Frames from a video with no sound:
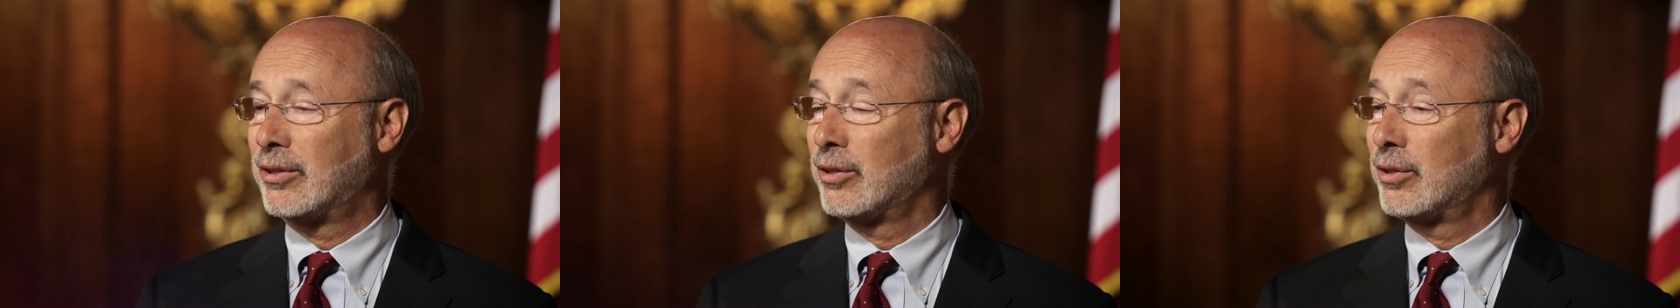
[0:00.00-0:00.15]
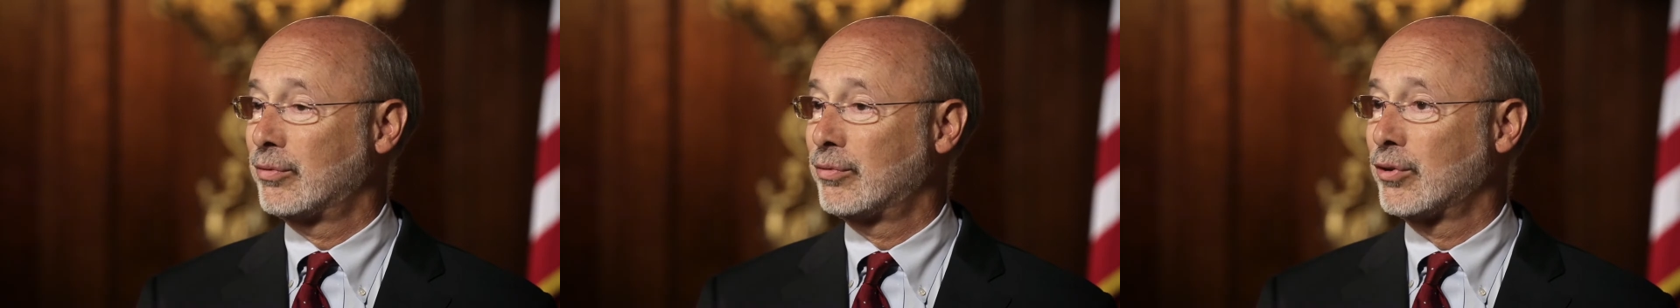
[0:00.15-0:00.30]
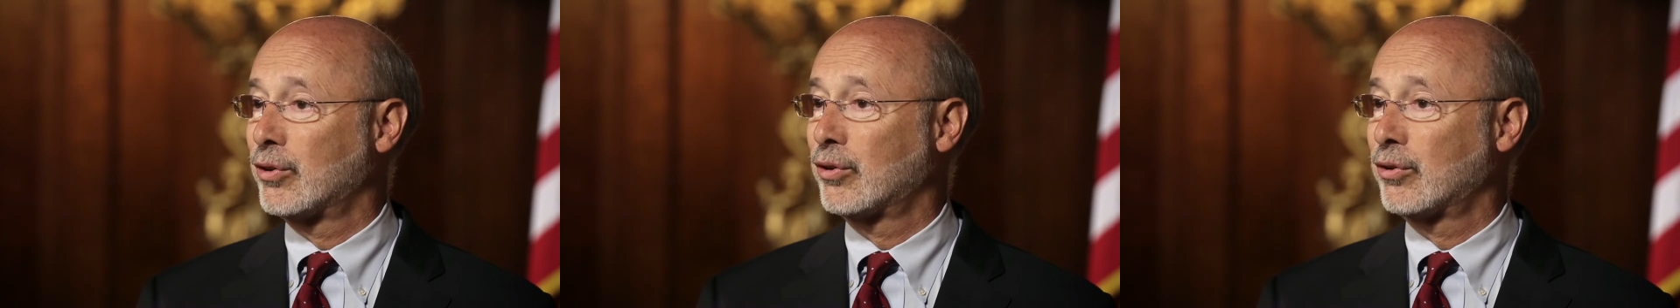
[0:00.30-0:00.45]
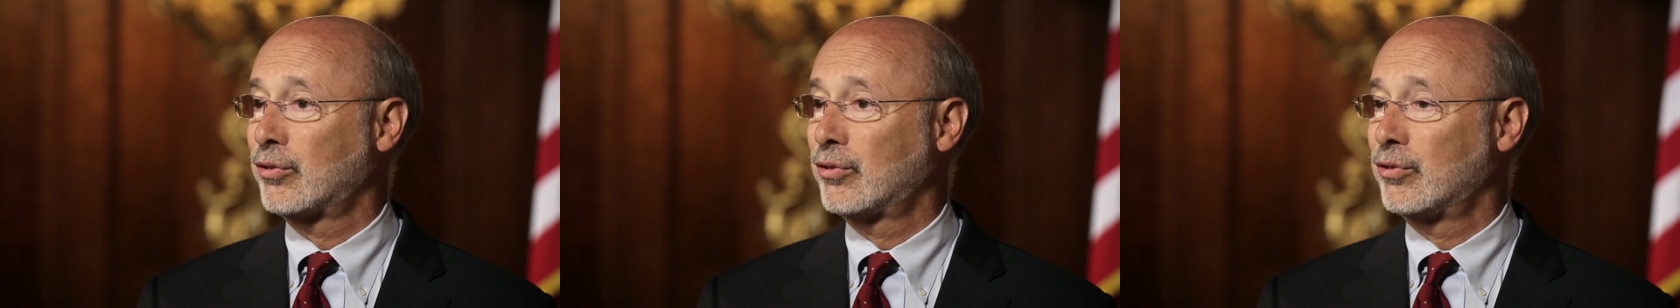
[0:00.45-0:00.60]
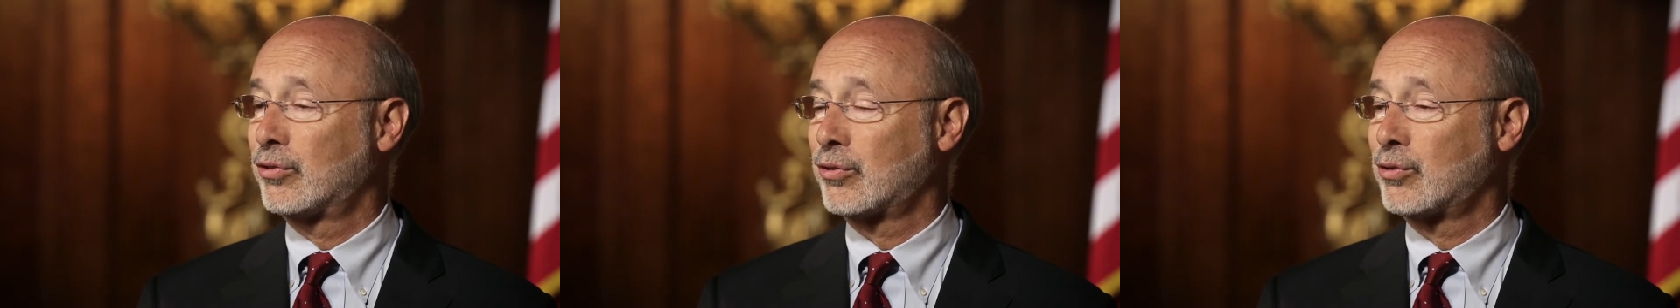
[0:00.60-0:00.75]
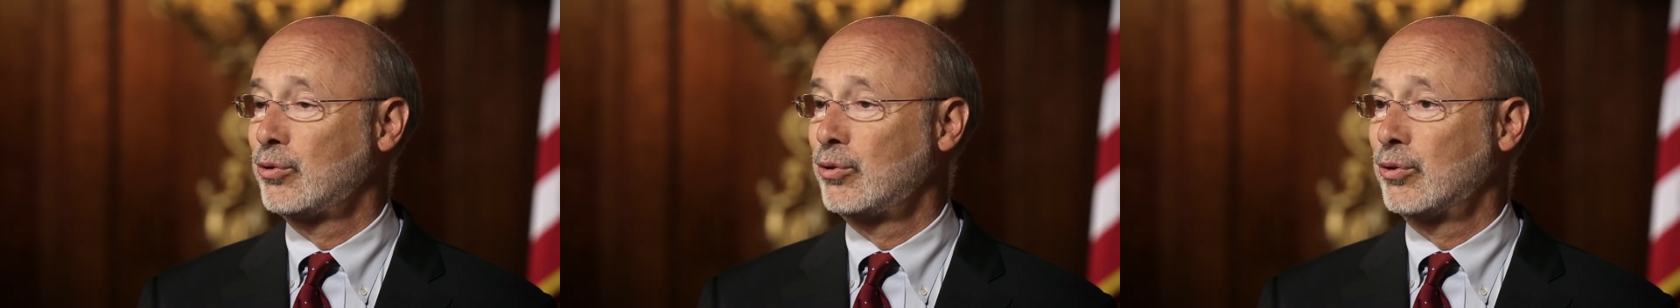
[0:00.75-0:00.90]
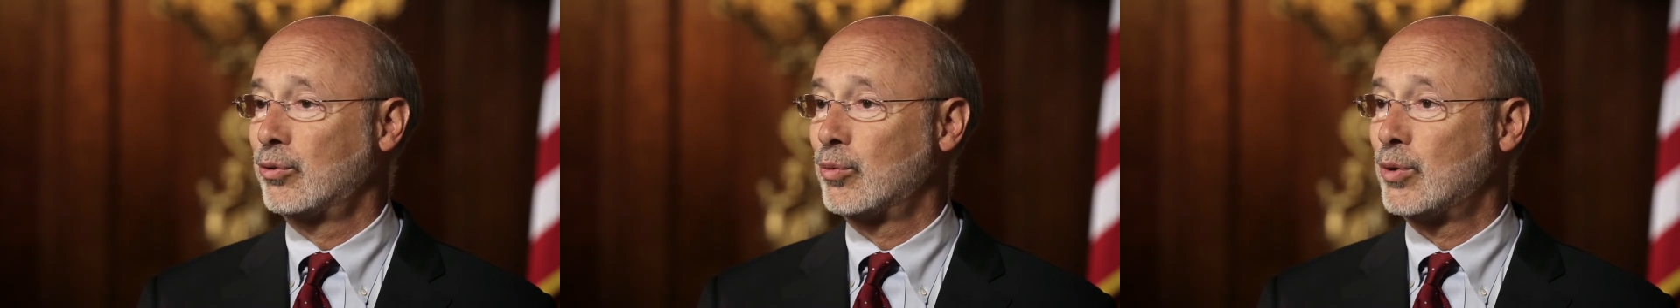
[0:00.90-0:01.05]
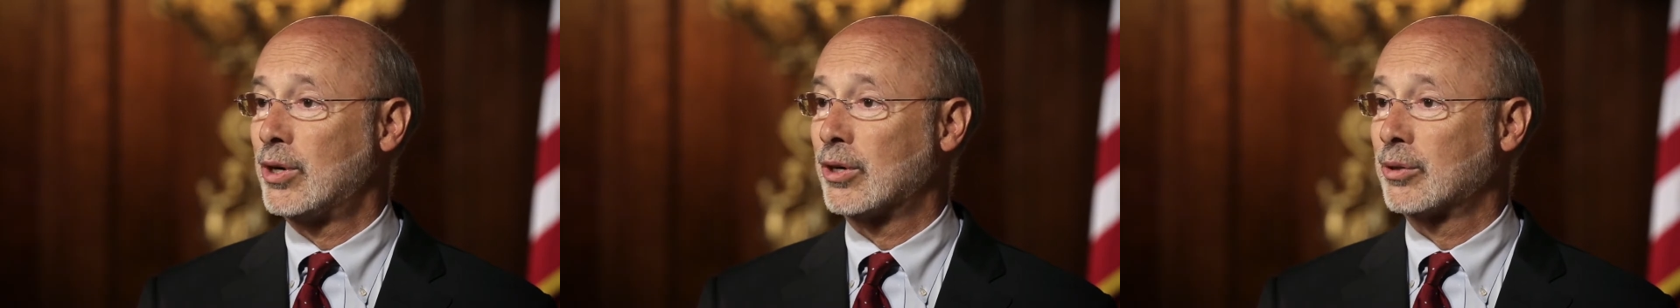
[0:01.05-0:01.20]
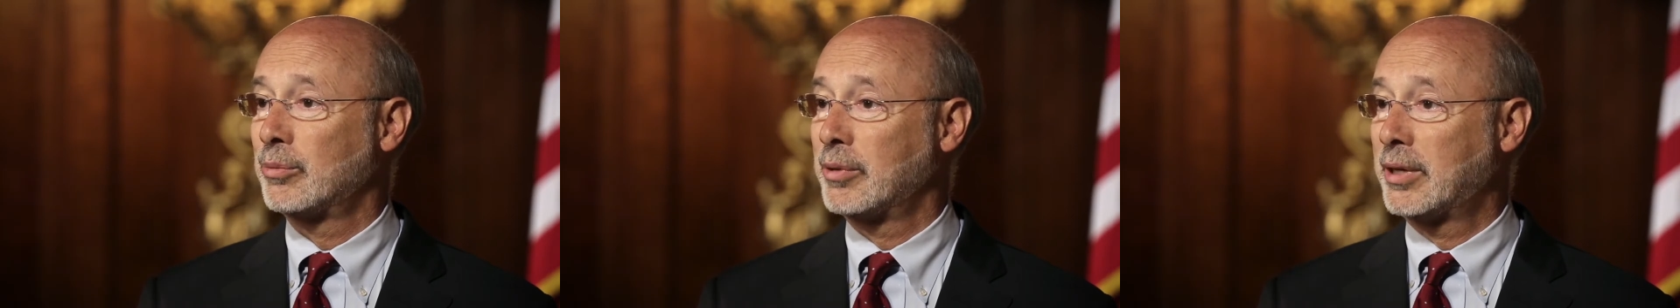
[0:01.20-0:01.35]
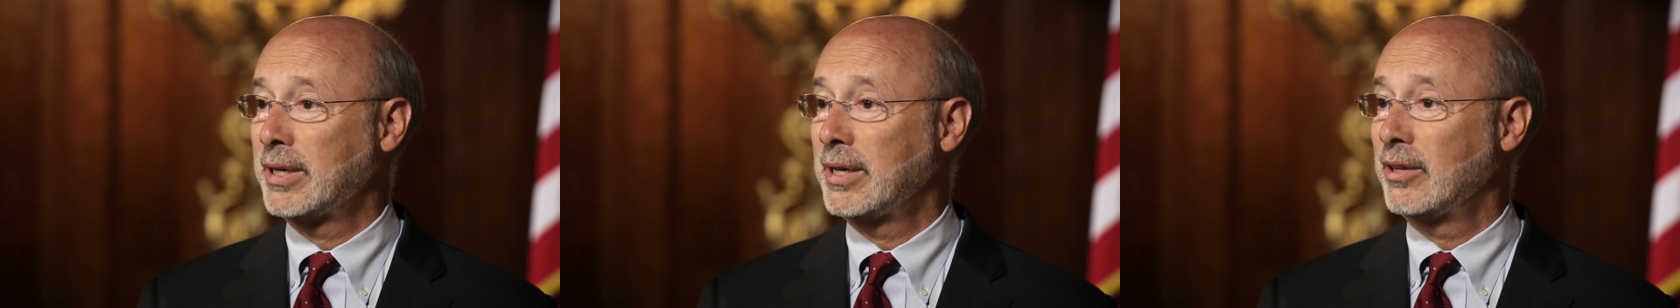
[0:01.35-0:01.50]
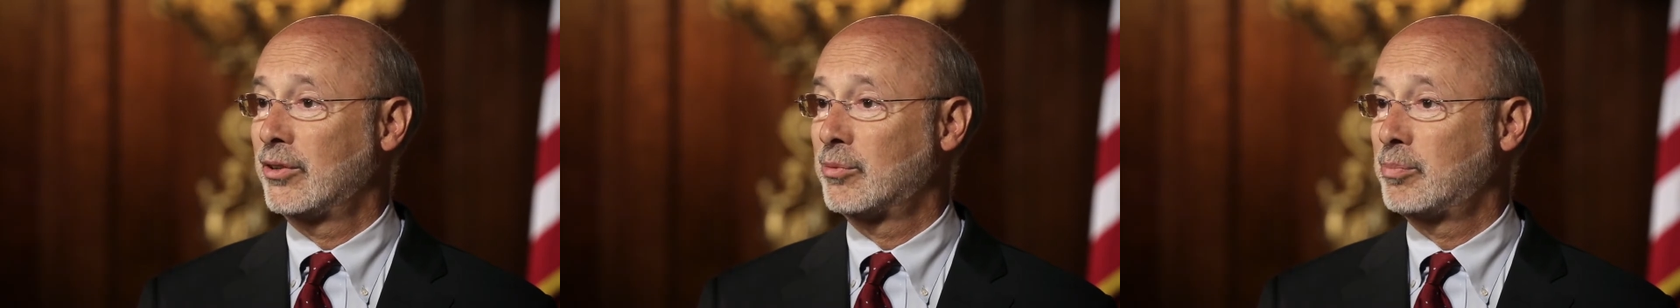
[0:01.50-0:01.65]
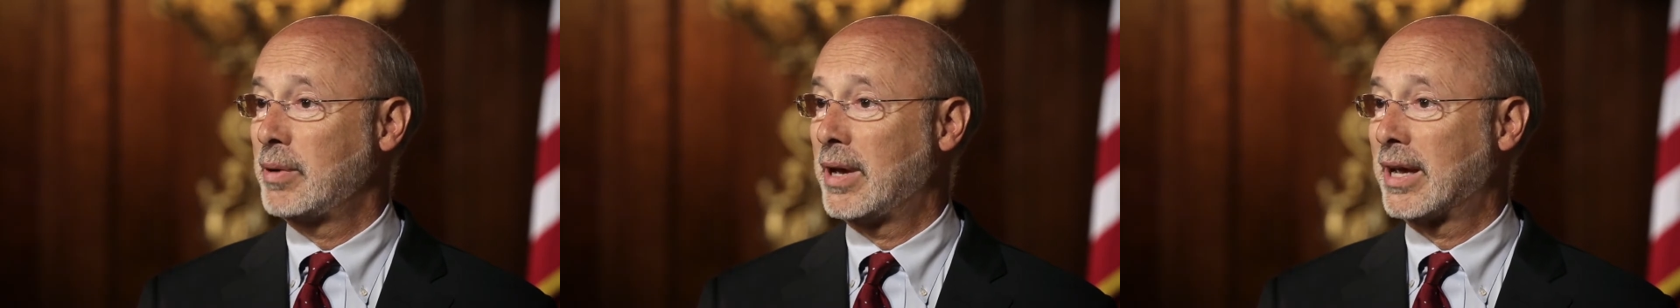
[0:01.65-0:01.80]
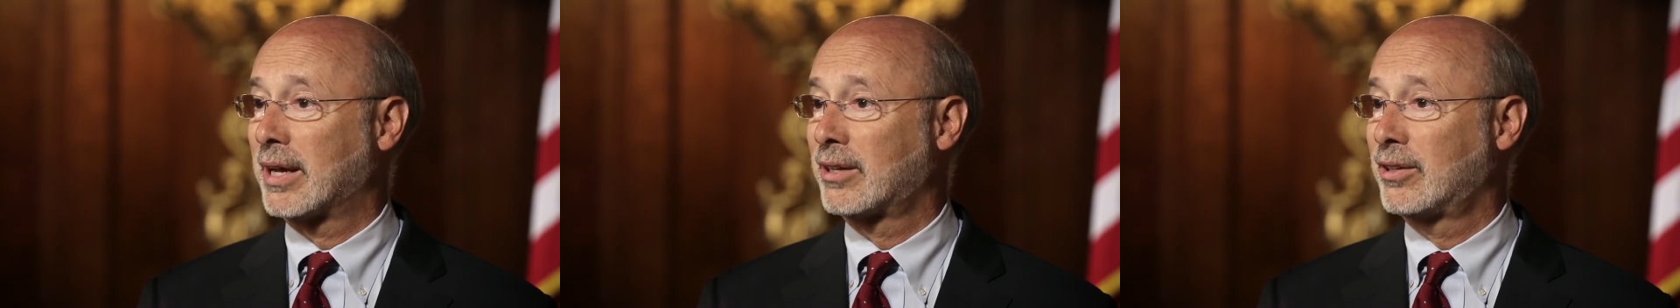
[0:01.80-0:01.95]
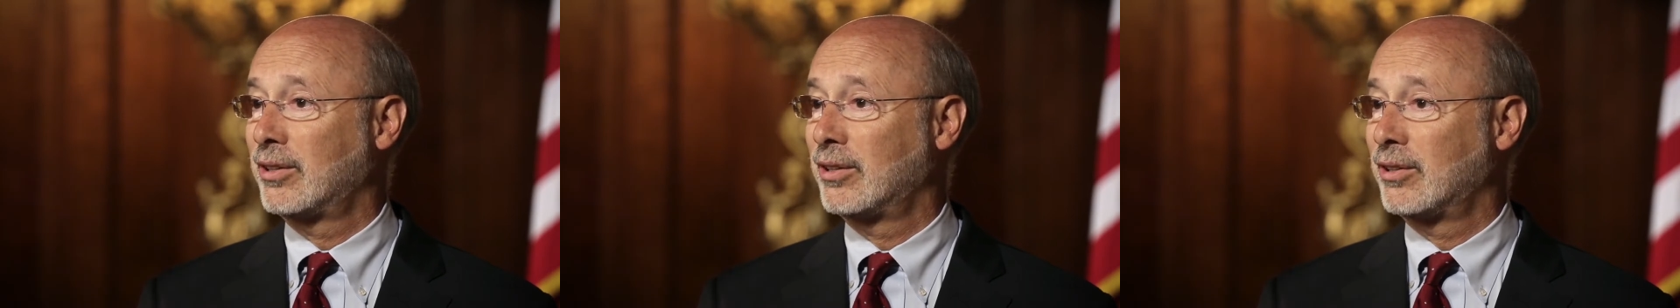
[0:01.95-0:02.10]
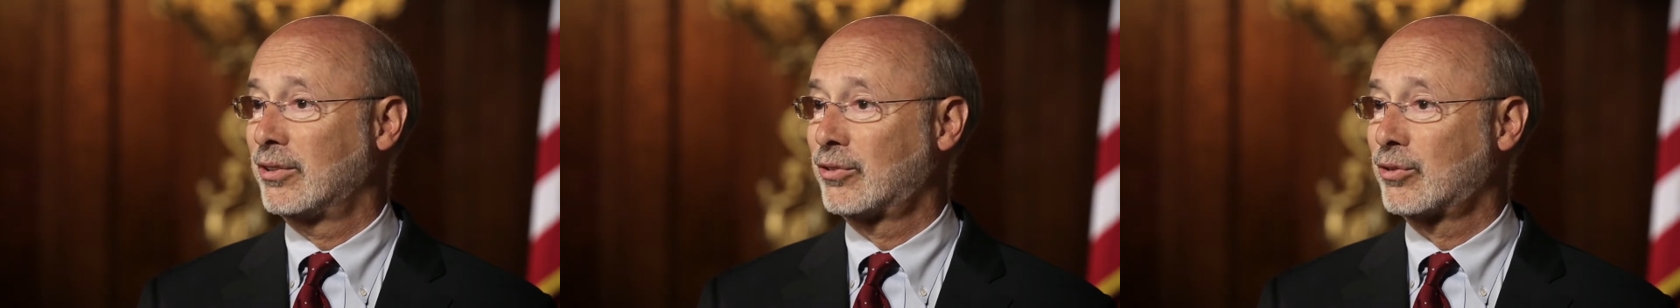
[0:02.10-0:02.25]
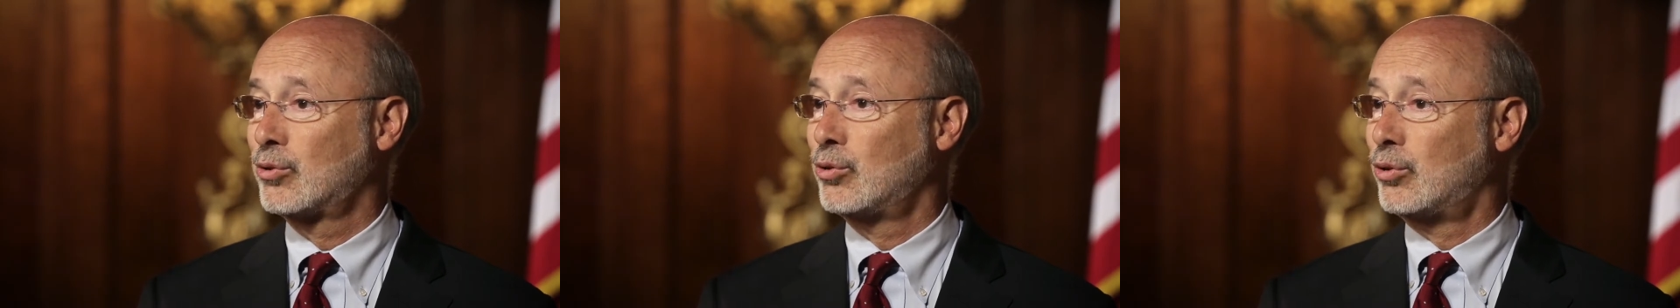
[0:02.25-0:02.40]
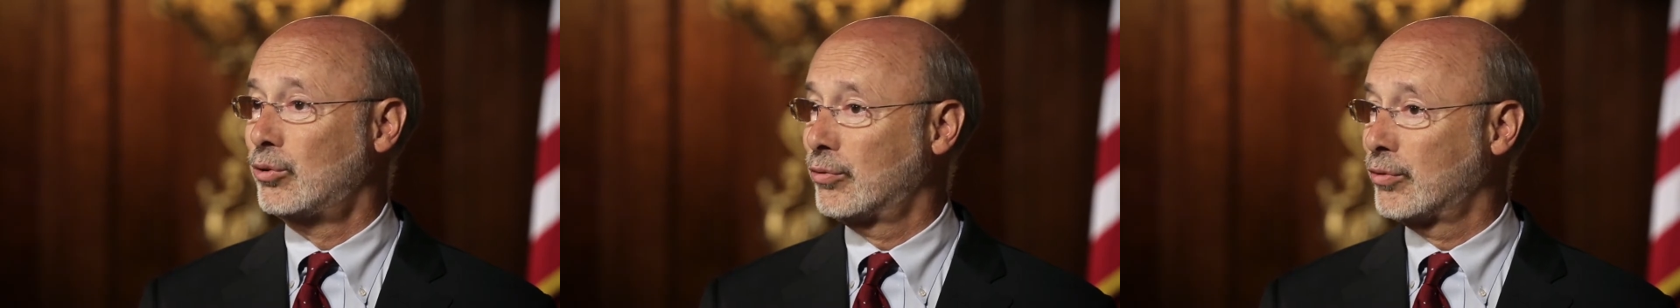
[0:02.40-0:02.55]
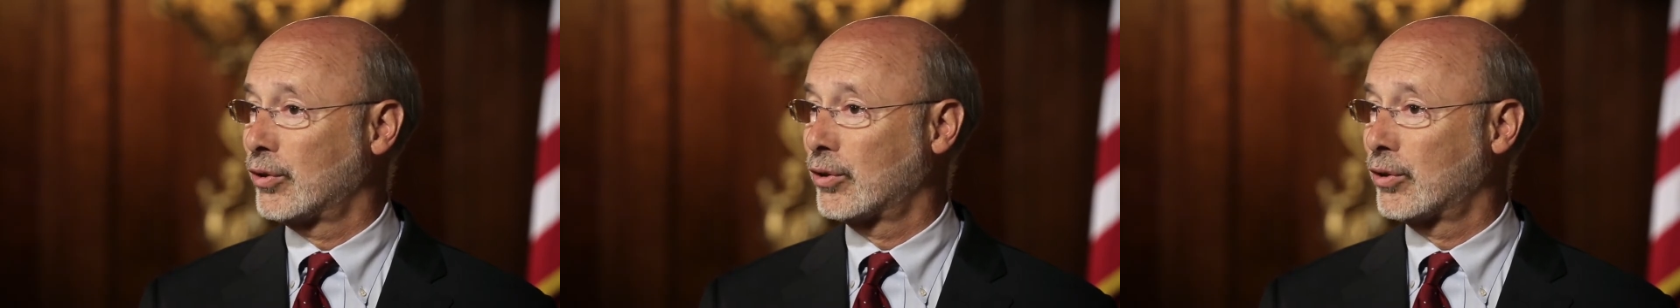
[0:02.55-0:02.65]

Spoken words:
to the Ferguson School, and welcome the kids back to school.